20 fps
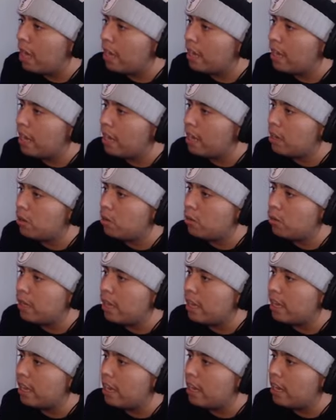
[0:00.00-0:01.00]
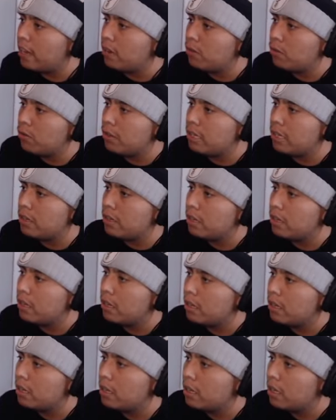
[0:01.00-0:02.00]
I can't handle it. I can't handle it.
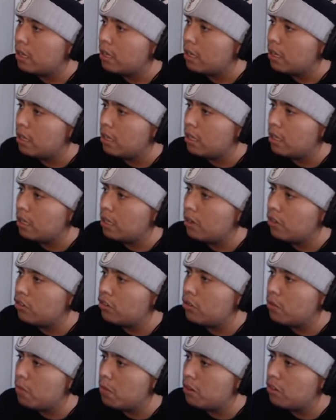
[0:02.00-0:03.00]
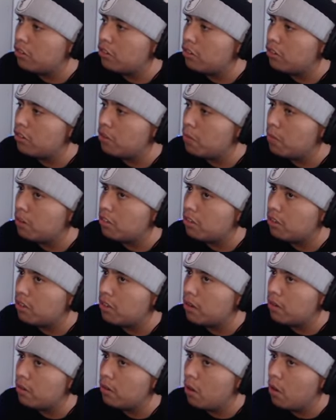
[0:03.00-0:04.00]
There's too much. There's too much out
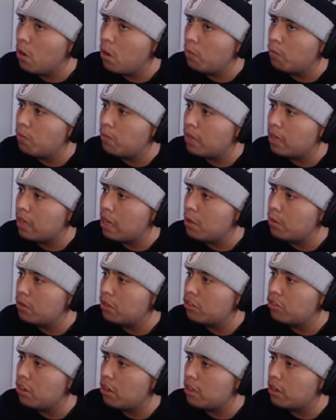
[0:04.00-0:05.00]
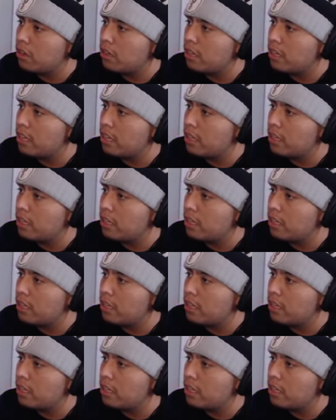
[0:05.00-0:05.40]
there. Oh, the guy with the shotgun. Again.